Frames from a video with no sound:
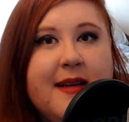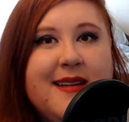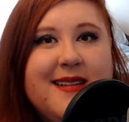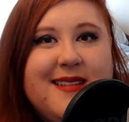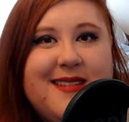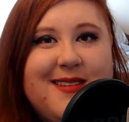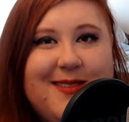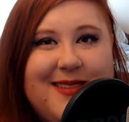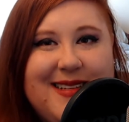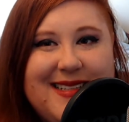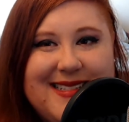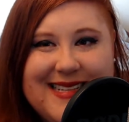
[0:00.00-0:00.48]

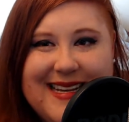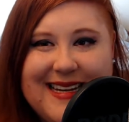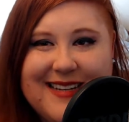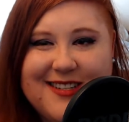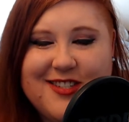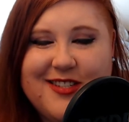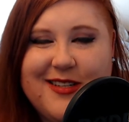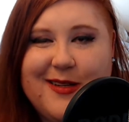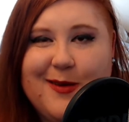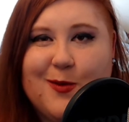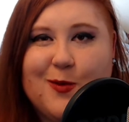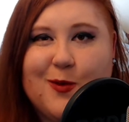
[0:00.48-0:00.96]
So this
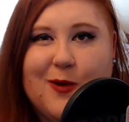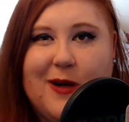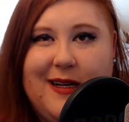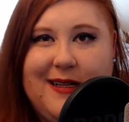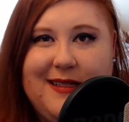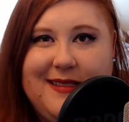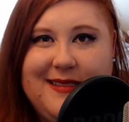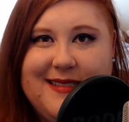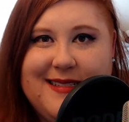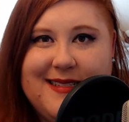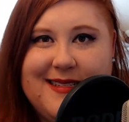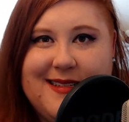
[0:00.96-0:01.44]
actually
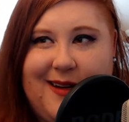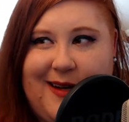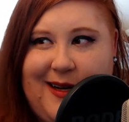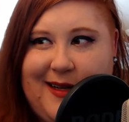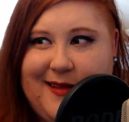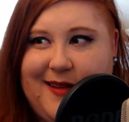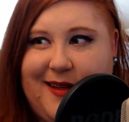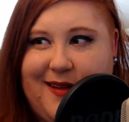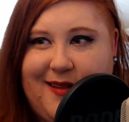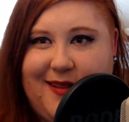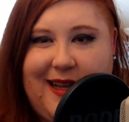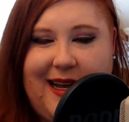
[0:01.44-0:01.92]
runs
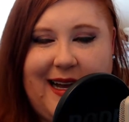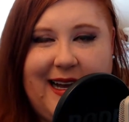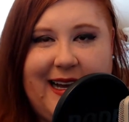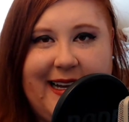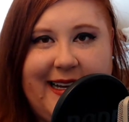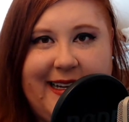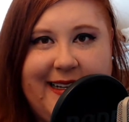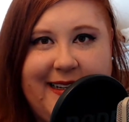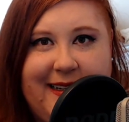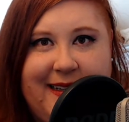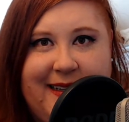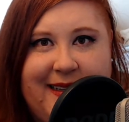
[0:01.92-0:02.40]
on the
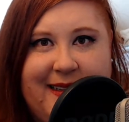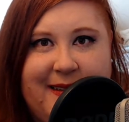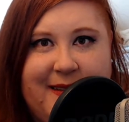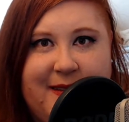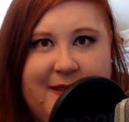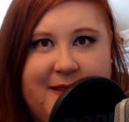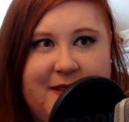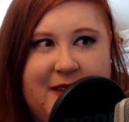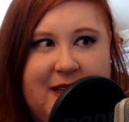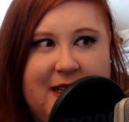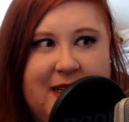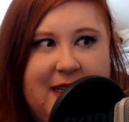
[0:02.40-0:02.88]
line
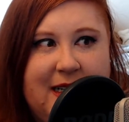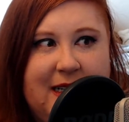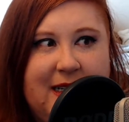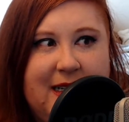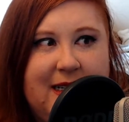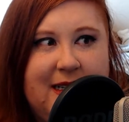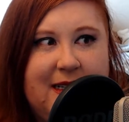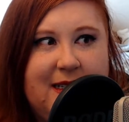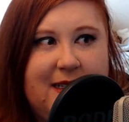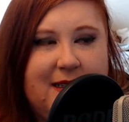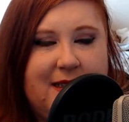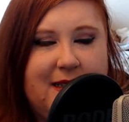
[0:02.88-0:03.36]
of
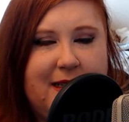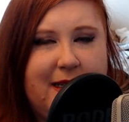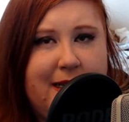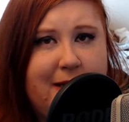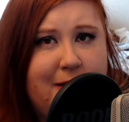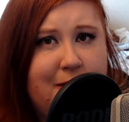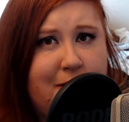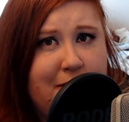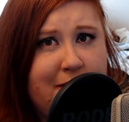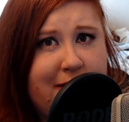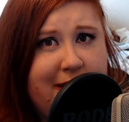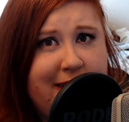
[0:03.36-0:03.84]

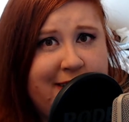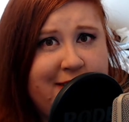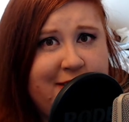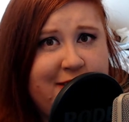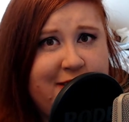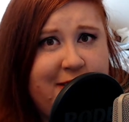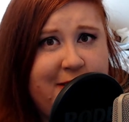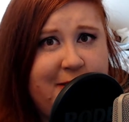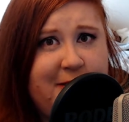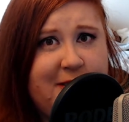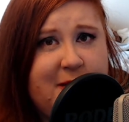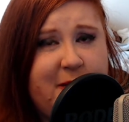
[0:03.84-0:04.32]
legal
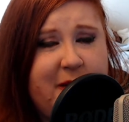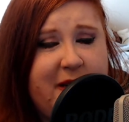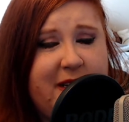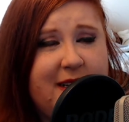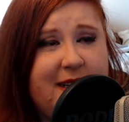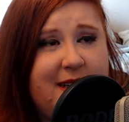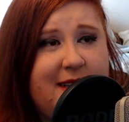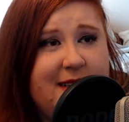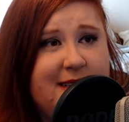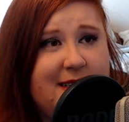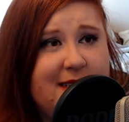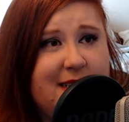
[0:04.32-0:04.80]
issues,
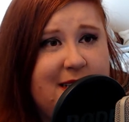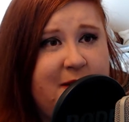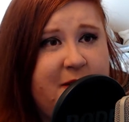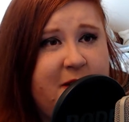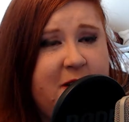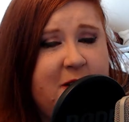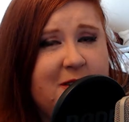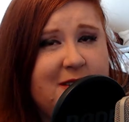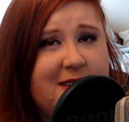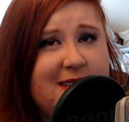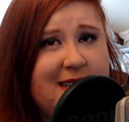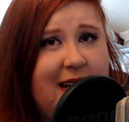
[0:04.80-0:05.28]
because if
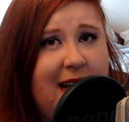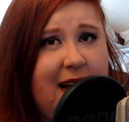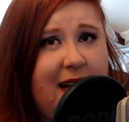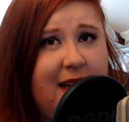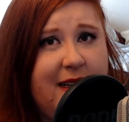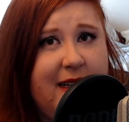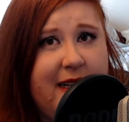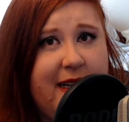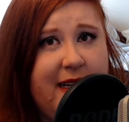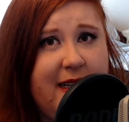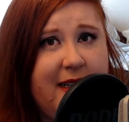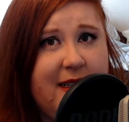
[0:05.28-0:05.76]
you're
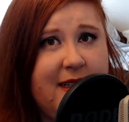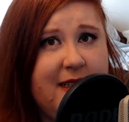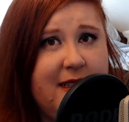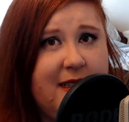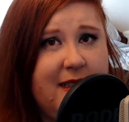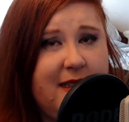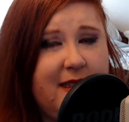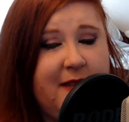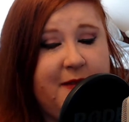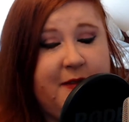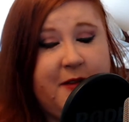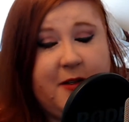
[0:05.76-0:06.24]

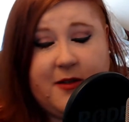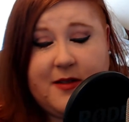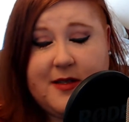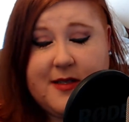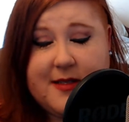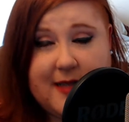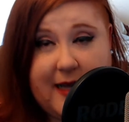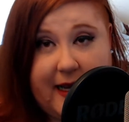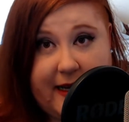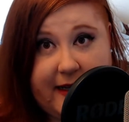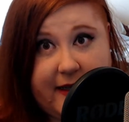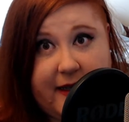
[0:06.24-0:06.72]
the
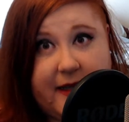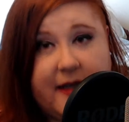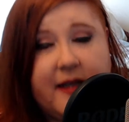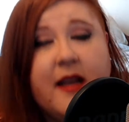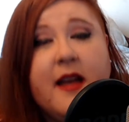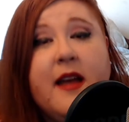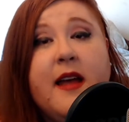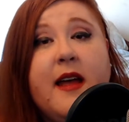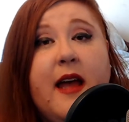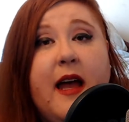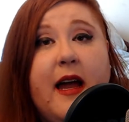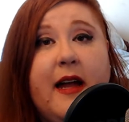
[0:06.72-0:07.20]
psychic
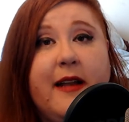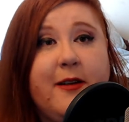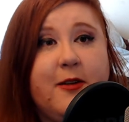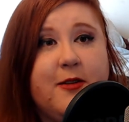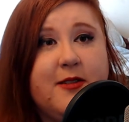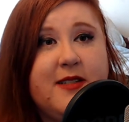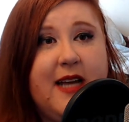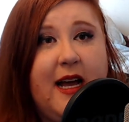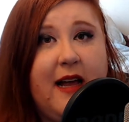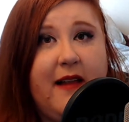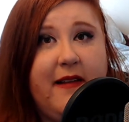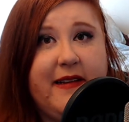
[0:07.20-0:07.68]
and you're
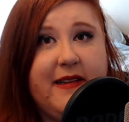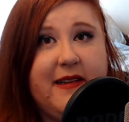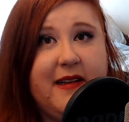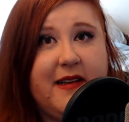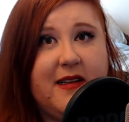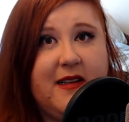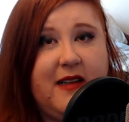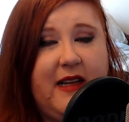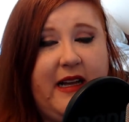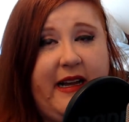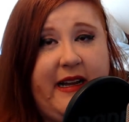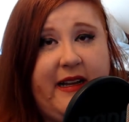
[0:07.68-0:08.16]
telling the
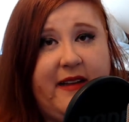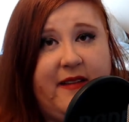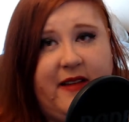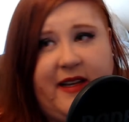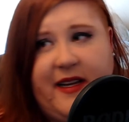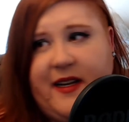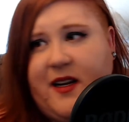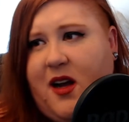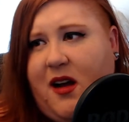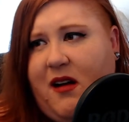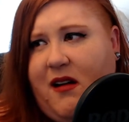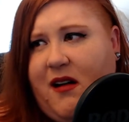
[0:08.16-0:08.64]
client
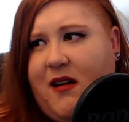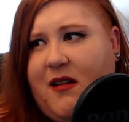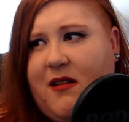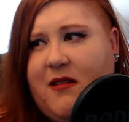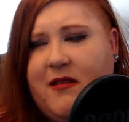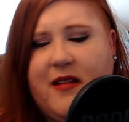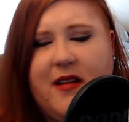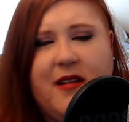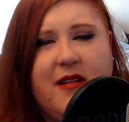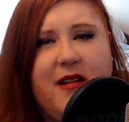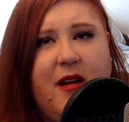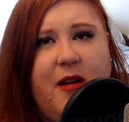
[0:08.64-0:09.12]
like, oh,
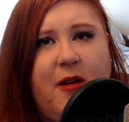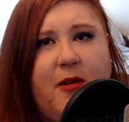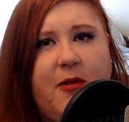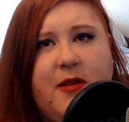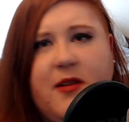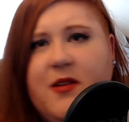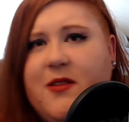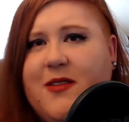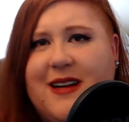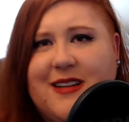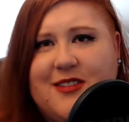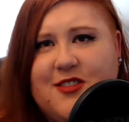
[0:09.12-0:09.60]
you know,
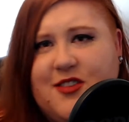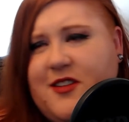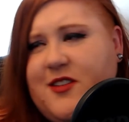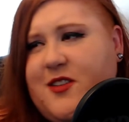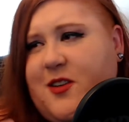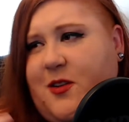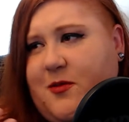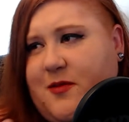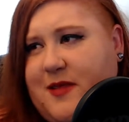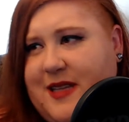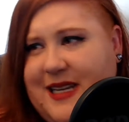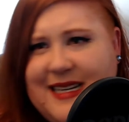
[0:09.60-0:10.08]
you actually
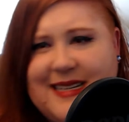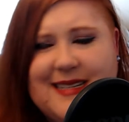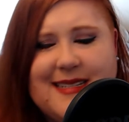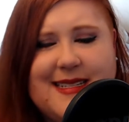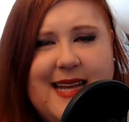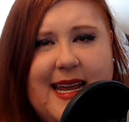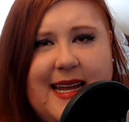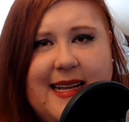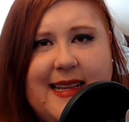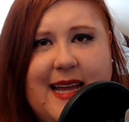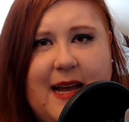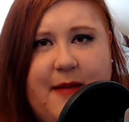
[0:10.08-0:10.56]
don't need to
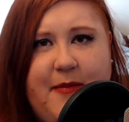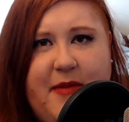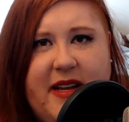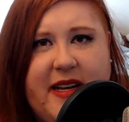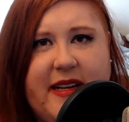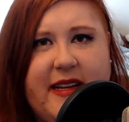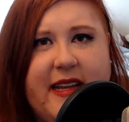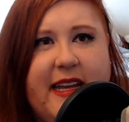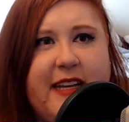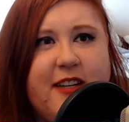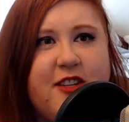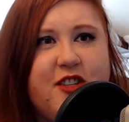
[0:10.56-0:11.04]
take that
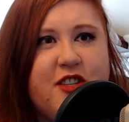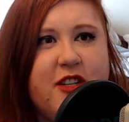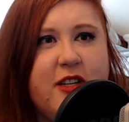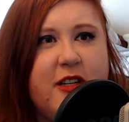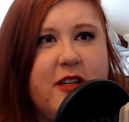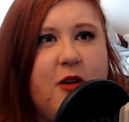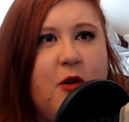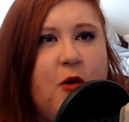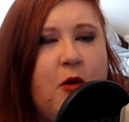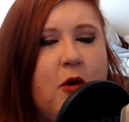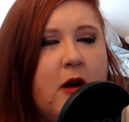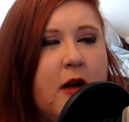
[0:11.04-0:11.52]

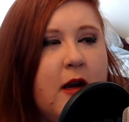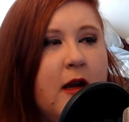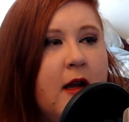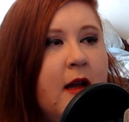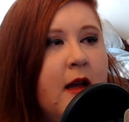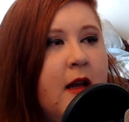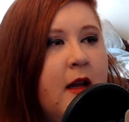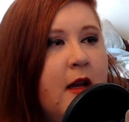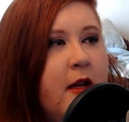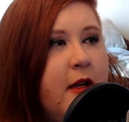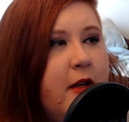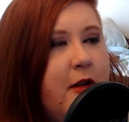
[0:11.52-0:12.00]
medication, or
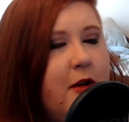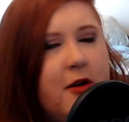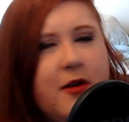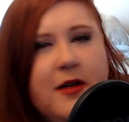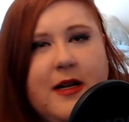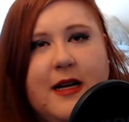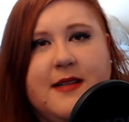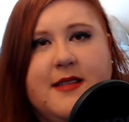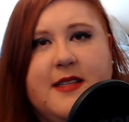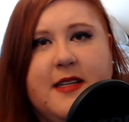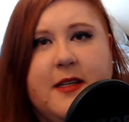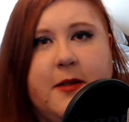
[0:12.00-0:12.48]
you're
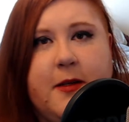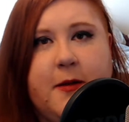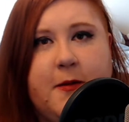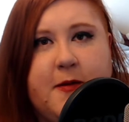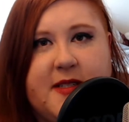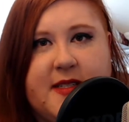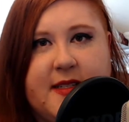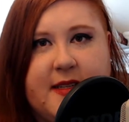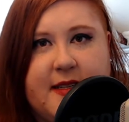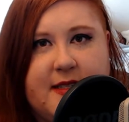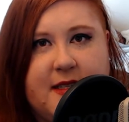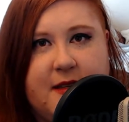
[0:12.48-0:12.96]
not dealing
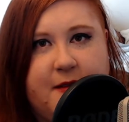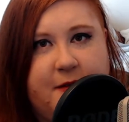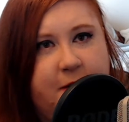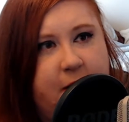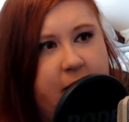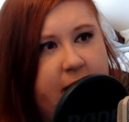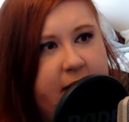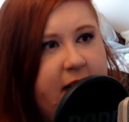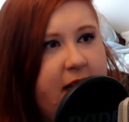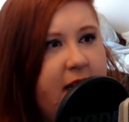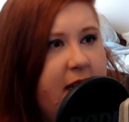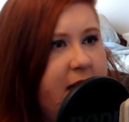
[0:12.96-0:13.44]
with
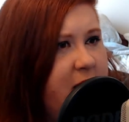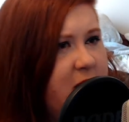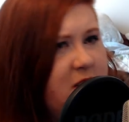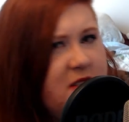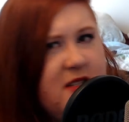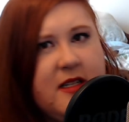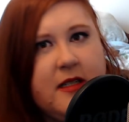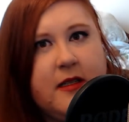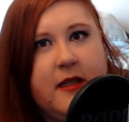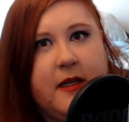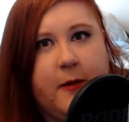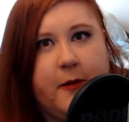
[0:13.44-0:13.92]
schizophrenia, you're
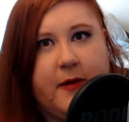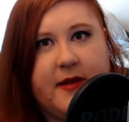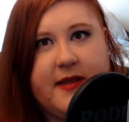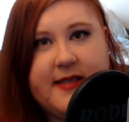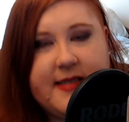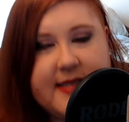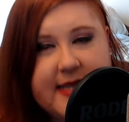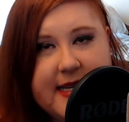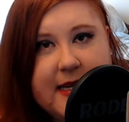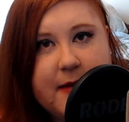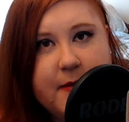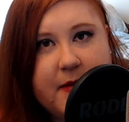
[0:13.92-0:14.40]
dealing with
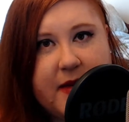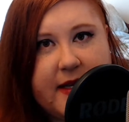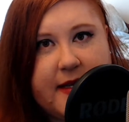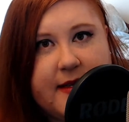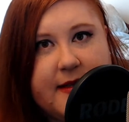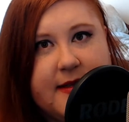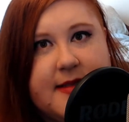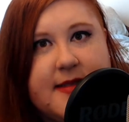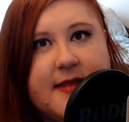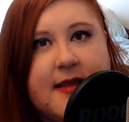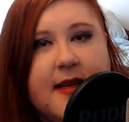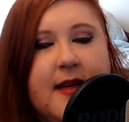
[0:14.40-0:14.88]

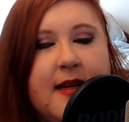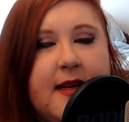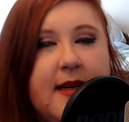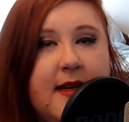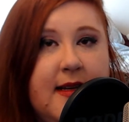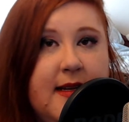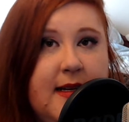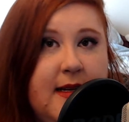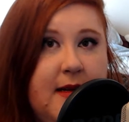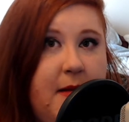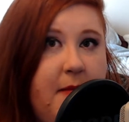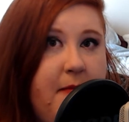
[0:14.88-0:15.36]
demons,
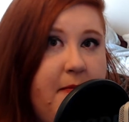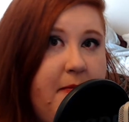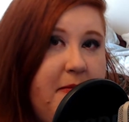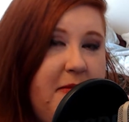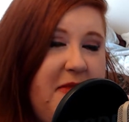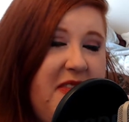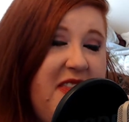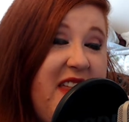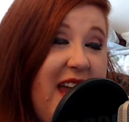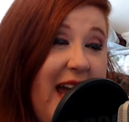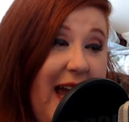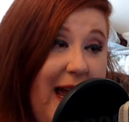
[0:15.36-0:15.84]

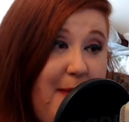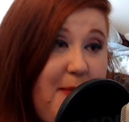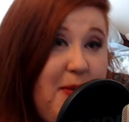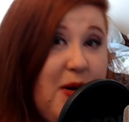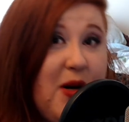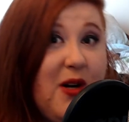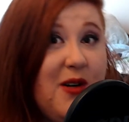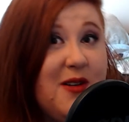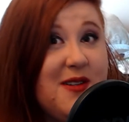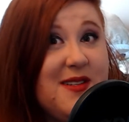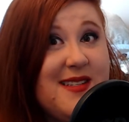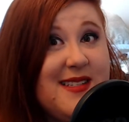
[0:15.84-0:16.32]
that
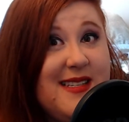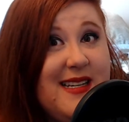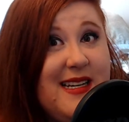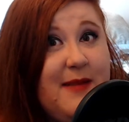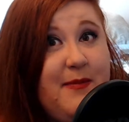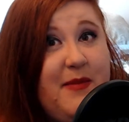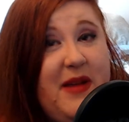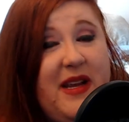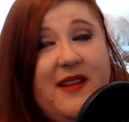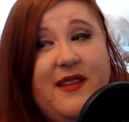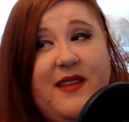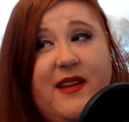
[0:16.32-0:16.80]

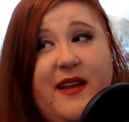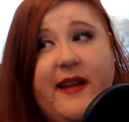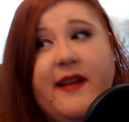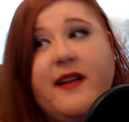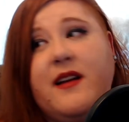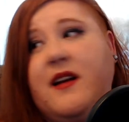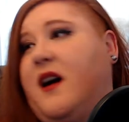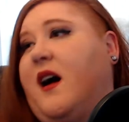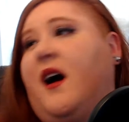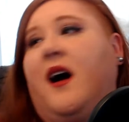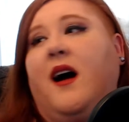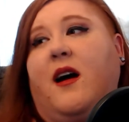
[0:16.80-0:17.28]
person may
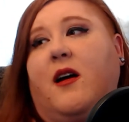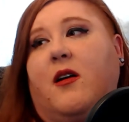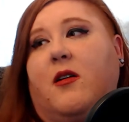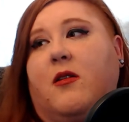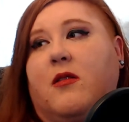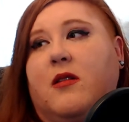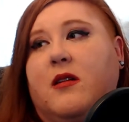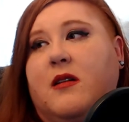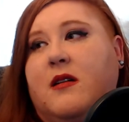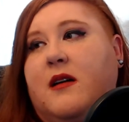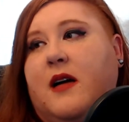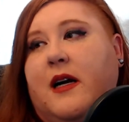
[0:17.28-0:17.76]
think,
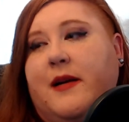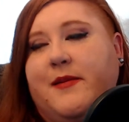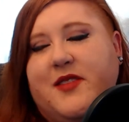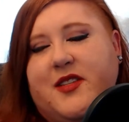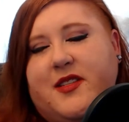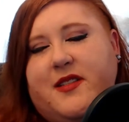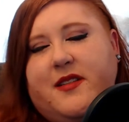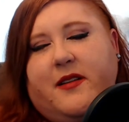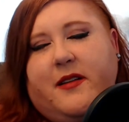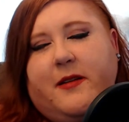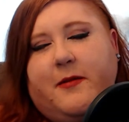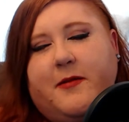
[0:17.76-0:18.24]
oh, I'm
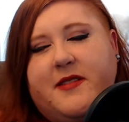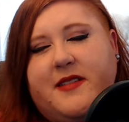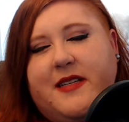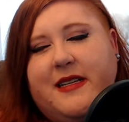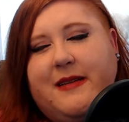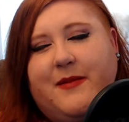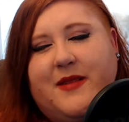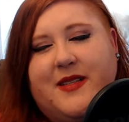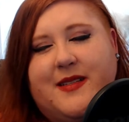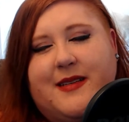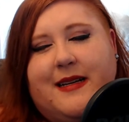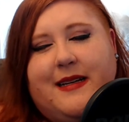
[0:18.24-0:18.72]
just dealing with
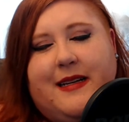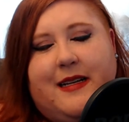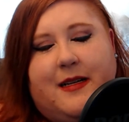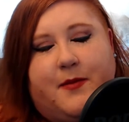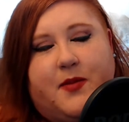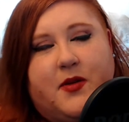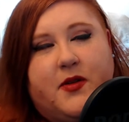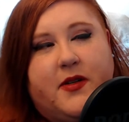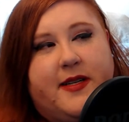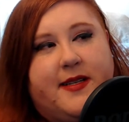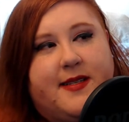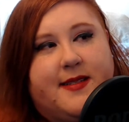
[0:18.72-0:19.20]
demons, I need a
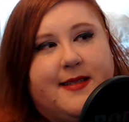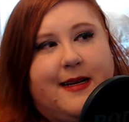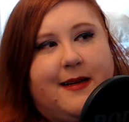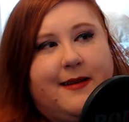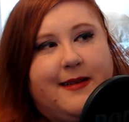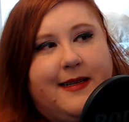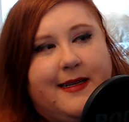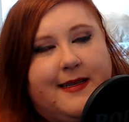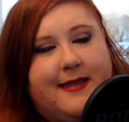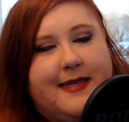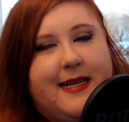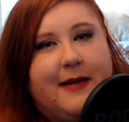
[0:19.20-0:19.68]
priest, I
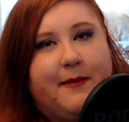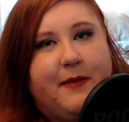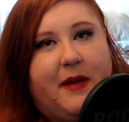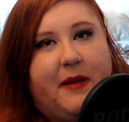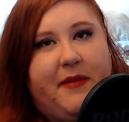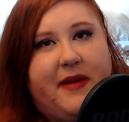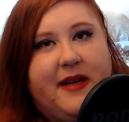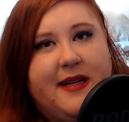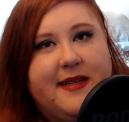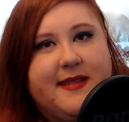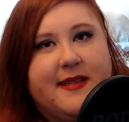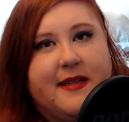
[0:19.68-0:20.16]
don't need to take my
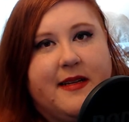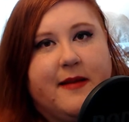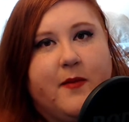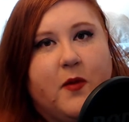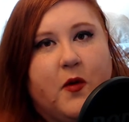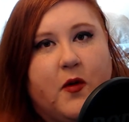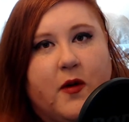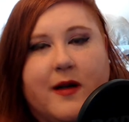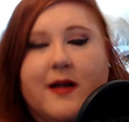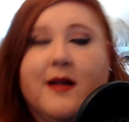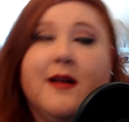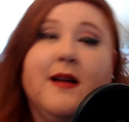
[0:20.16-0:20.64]
meds
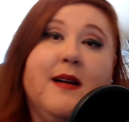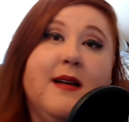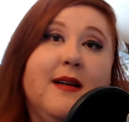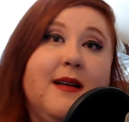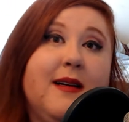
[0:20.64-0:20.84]
anymore.